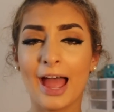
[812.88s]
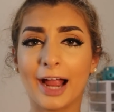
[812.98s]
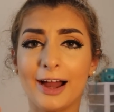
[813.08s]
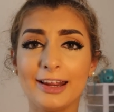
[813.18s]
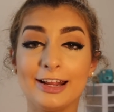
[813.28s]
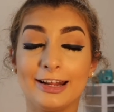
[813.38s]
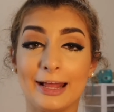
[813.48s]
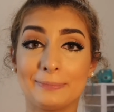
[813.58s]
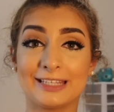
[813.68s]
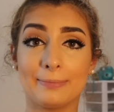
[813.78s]
got it in
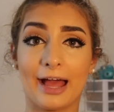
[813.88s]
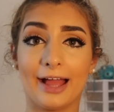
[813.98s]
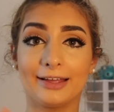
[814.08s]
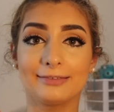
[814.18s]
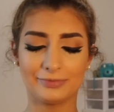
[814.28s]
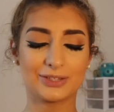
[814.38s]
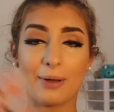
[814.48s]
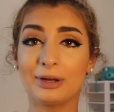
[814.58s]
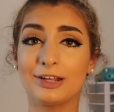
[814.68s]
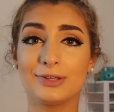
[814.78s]
an Ipsy bag. So
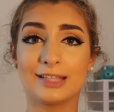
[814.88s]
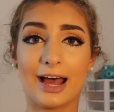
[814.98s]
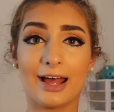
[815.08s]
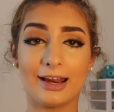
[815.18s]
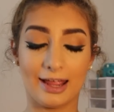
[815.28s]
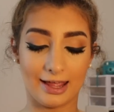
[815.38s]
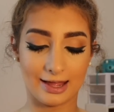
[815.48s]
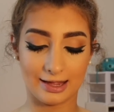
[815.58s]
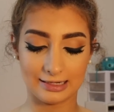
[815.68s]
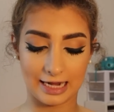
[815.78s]
I'm gonna use that,
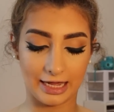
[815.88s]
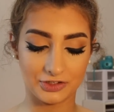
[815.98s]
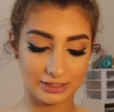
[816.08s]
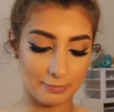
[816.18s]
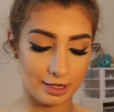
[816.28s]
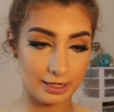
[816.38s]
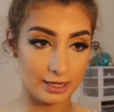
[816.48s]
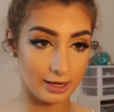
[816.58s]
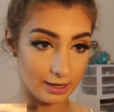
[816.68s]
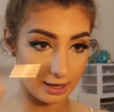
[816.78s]
and I just dip it in
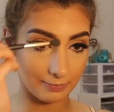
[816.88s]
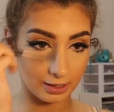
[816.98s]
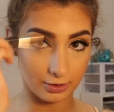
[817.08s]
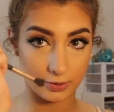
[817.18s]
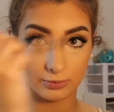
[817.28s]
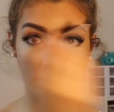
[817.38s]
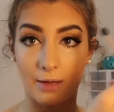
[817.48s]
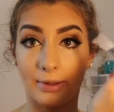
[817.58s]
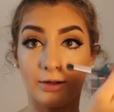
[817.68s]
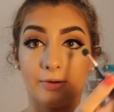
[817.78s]
here, and I'm gonna go
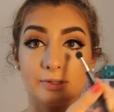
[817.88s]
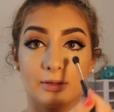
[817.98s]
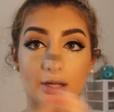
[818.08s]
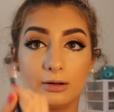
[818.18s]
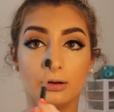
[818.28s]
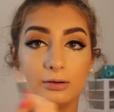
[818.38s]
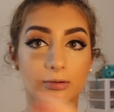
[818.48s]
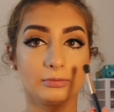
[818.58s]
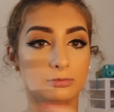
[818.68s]
down my nose, and then,